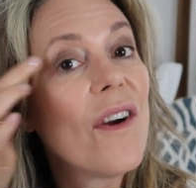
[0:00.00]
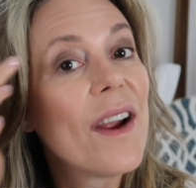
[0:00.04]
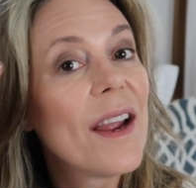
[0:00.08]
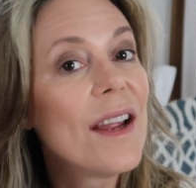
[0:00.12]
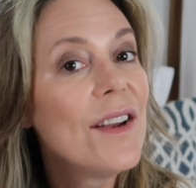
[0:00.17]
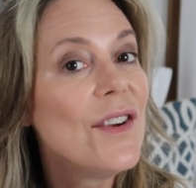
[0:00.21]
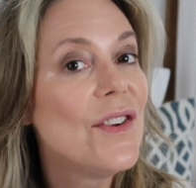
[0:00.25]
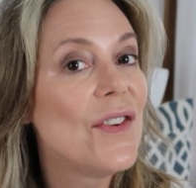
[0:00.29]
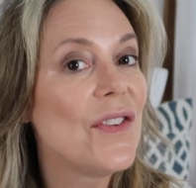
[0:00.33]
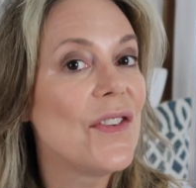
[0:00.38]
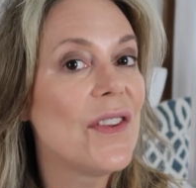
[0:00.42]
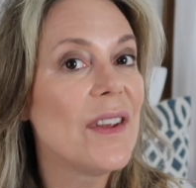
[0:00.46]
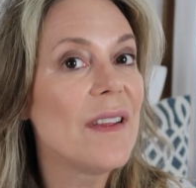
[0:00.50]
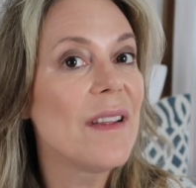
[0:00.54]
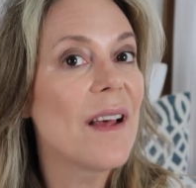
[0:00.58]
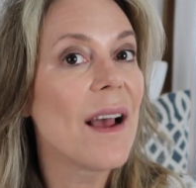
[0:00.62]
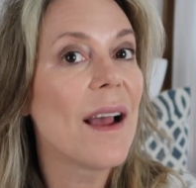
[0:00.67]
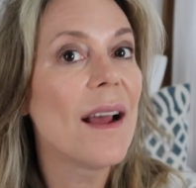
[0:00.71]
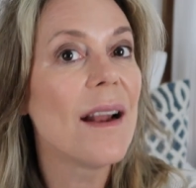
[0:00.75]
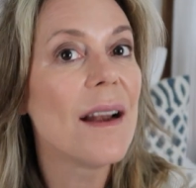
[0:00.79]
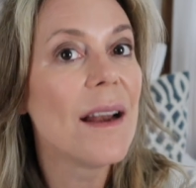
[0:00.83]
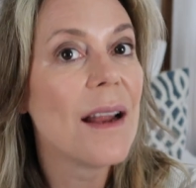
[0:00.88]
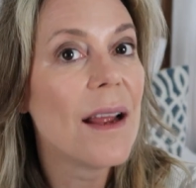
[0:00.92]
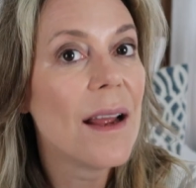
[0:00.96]
Can you see
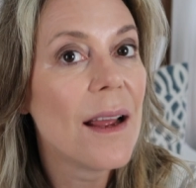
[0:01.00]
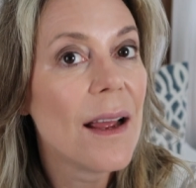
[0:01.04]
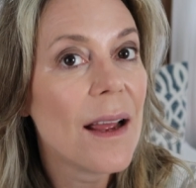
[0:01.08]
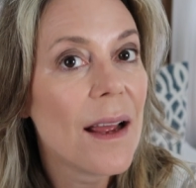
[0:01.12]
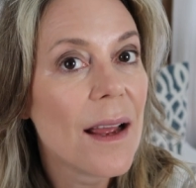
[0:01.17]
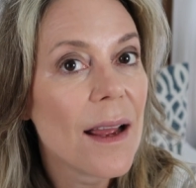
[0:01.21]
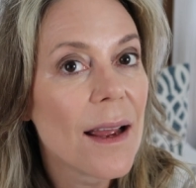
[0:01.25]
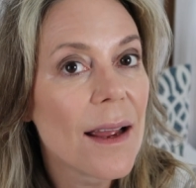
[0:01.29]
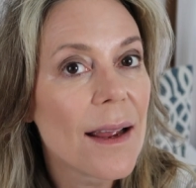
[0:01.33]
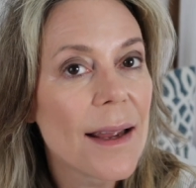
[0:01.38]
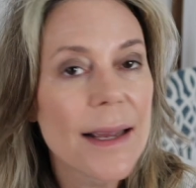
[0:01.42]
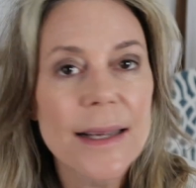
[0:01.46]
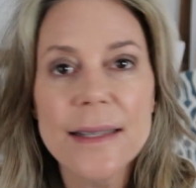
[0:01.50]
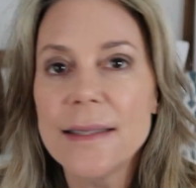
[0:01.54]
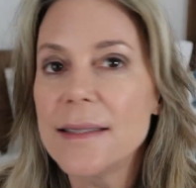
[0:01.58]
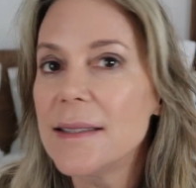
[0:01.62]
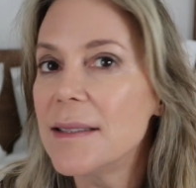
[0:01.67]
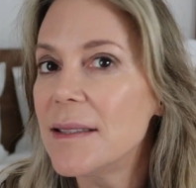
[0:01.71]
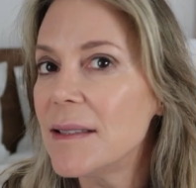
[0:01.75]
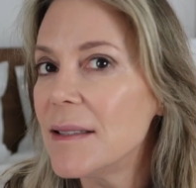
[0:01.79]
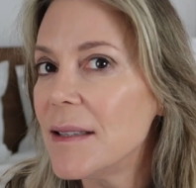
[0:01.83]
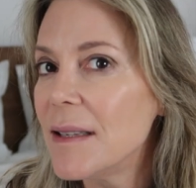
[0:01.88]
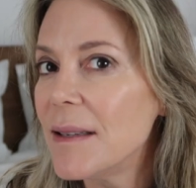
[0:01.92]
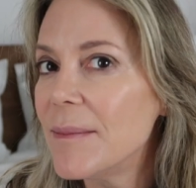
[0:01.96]
that?
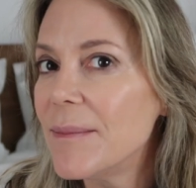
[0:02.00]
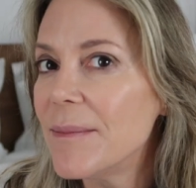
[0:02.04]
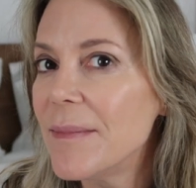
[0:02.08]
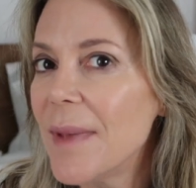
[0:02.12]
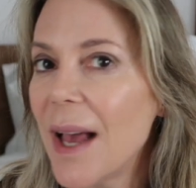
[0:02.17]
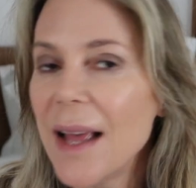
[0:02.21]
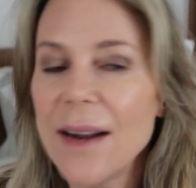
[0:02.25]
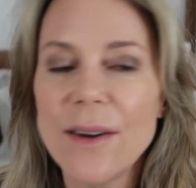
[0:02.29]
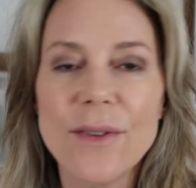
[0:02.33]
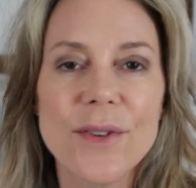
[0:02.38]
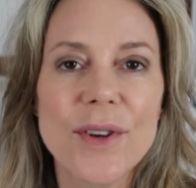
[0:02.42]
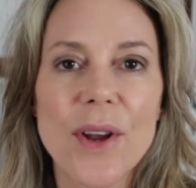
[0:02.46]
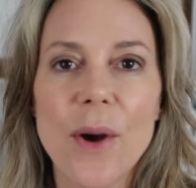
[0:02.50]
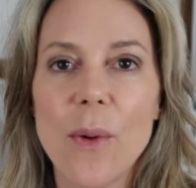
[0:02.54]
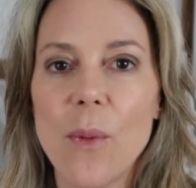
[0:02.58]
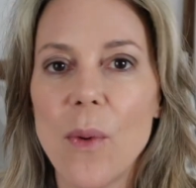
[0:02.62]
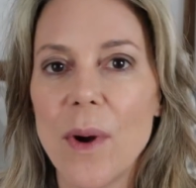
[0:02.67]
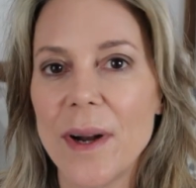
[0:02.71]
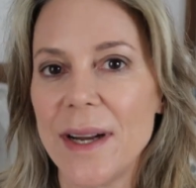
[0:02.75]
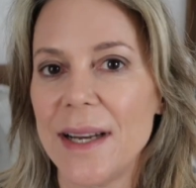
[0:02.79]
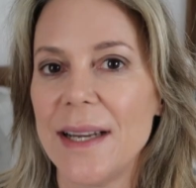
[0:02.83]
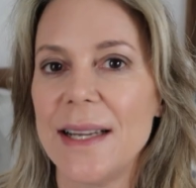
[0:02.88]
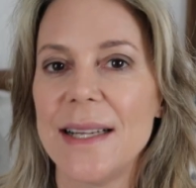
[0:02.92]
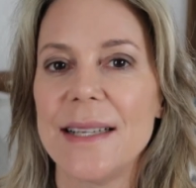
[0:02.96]
It's, I don't know
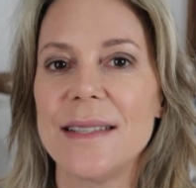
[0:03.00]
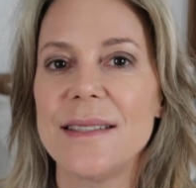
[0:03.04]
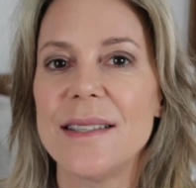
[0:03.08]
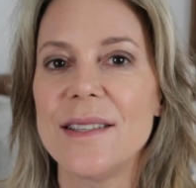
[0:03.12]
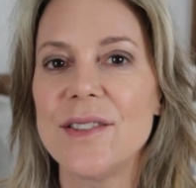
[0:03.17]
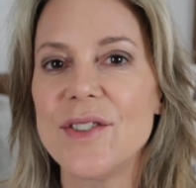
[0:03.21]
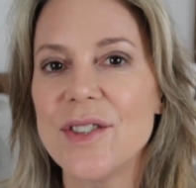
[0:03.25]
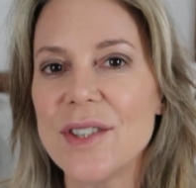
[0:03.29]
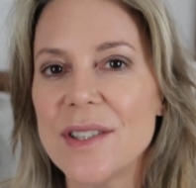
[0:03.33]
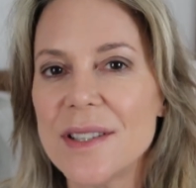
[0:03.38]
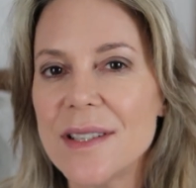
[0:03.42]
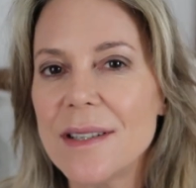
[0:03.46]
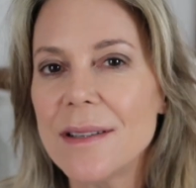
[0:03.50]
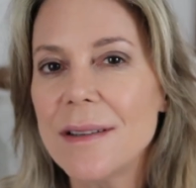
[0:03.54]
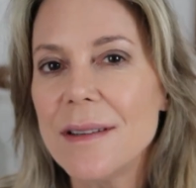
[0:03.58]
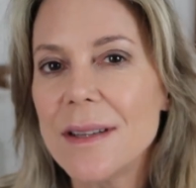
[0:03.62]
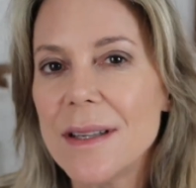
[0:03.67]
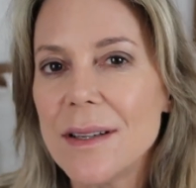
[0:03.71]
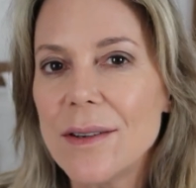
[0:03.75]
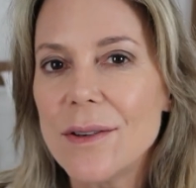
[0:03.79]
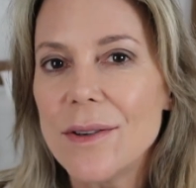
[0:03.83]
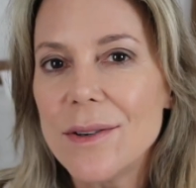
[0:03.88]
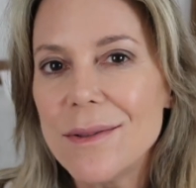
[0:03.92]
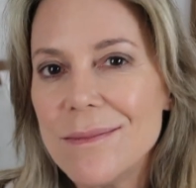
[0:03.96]
what it is. It's just a
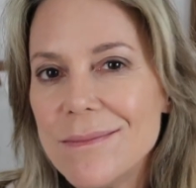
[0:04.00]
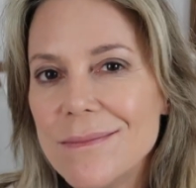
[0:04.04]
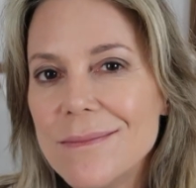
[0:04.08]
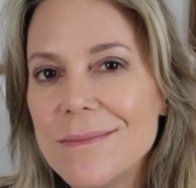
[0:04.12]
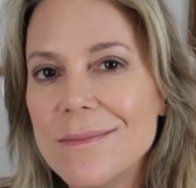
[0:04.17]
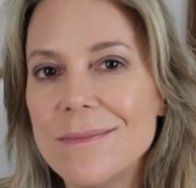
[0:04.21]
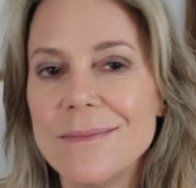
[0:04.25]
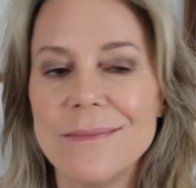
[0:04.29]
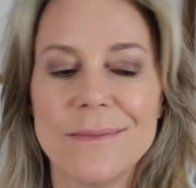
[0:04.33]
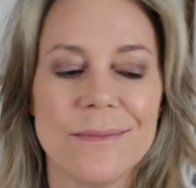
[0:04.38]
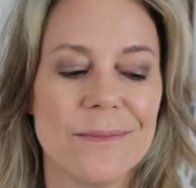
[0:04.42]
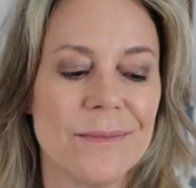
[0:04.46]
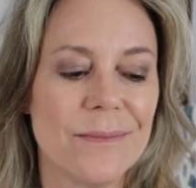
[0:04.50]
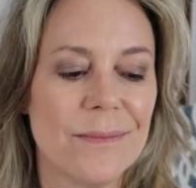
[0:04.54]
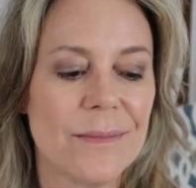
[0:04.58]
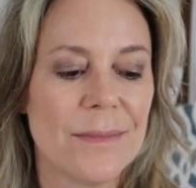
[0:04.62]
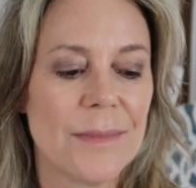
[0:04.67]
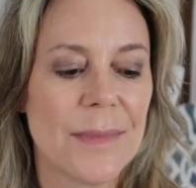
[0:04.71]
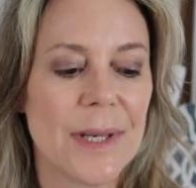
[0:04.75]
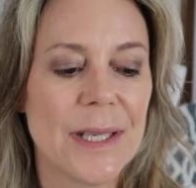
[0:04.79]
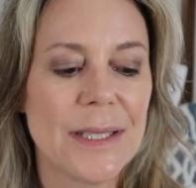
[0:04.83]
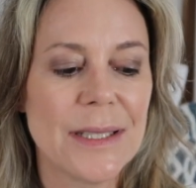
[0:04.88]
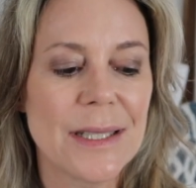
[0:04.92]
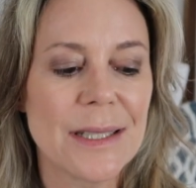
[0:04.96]
little,
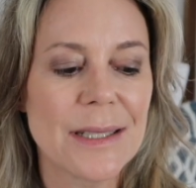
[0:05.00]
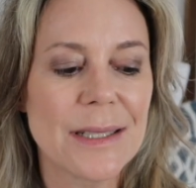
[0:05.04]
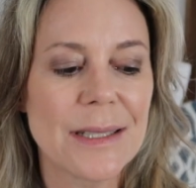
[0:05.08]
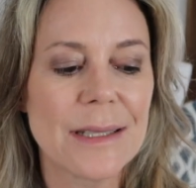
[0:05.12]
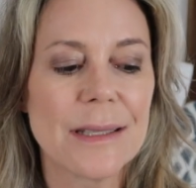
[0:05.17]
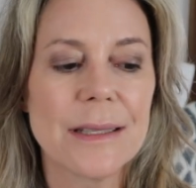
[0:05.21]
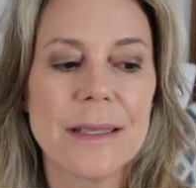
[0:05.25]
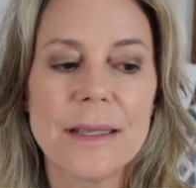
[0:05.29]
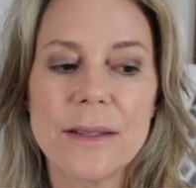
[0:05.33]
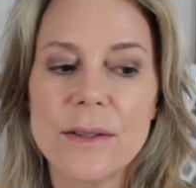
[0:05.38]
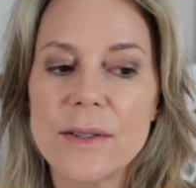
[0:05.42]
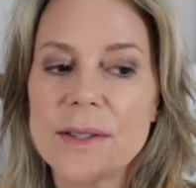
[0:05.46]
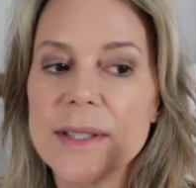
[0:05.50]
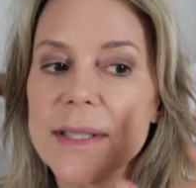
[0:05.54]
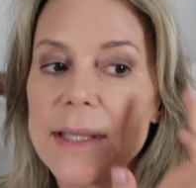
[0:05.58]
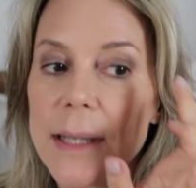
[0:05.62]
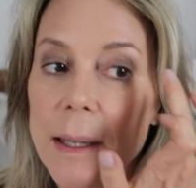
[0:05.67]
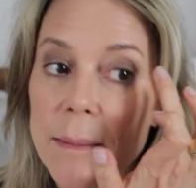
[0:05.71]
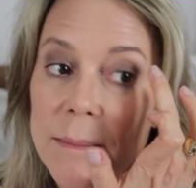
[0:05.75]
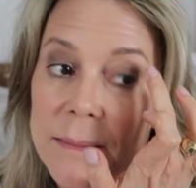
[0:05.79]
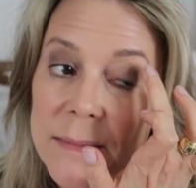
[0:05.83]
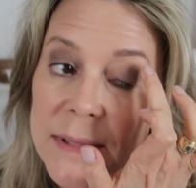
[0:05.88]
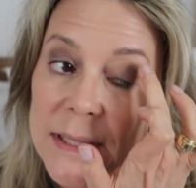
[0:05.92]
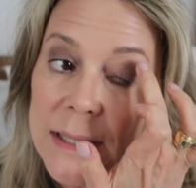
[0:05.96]

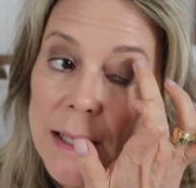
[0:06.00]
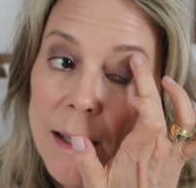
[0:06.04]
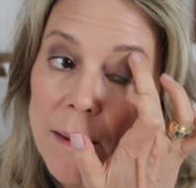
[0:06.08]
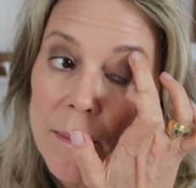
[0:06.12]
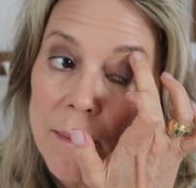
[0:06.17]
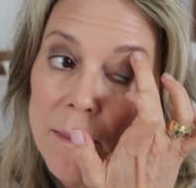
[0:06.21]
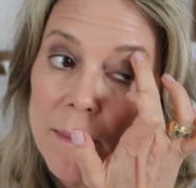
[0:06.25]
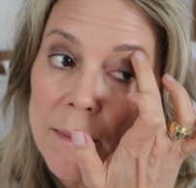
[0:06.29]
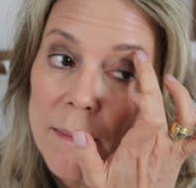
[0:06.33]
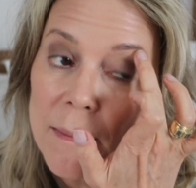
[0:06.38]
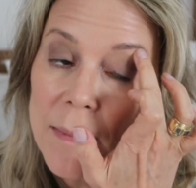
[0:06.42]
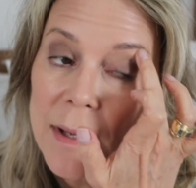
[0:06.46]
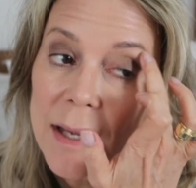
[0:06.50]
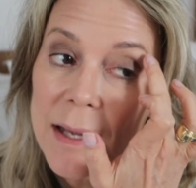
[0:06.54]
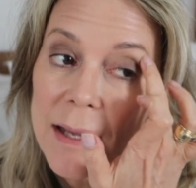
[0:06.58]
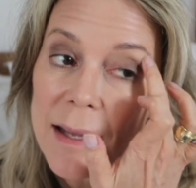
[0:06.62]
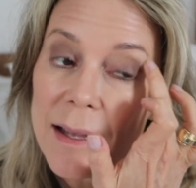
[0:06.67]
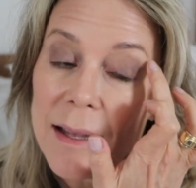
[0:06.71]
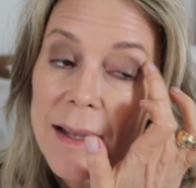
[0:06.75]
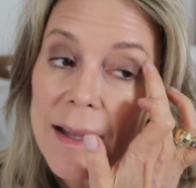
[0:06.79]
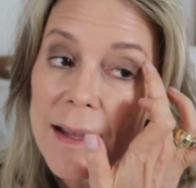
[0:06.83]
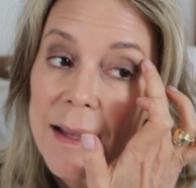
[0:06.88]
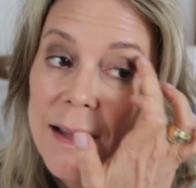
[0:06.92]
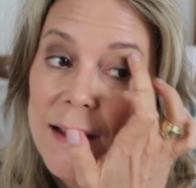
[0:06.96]
something, something
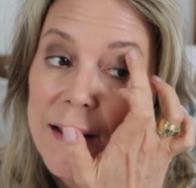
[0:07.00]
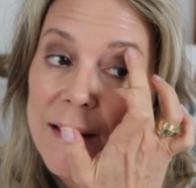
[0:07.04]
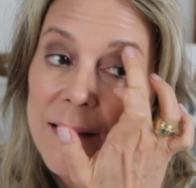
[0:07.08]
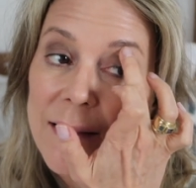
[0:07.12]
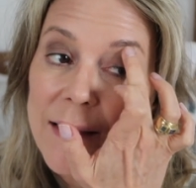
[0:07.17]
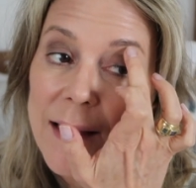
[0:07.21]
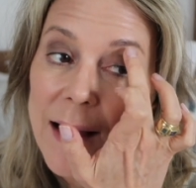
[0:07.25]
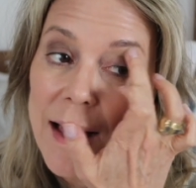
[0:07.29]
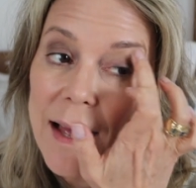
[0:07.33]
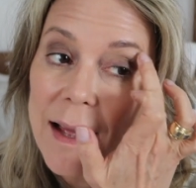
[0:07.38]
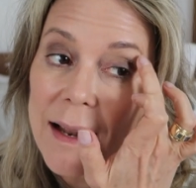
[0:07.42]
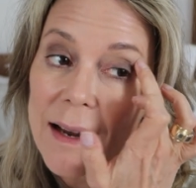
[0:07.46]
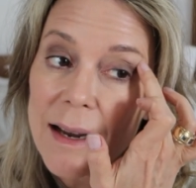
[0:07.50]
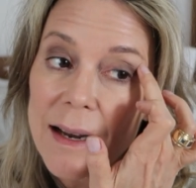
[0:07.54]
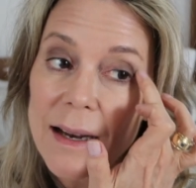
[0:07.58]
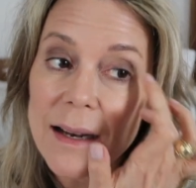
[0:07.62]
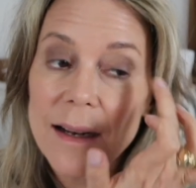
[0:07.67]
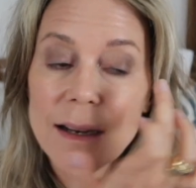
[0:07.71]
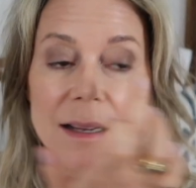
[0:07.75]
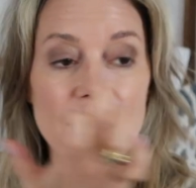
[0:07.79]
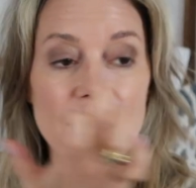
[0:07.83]
that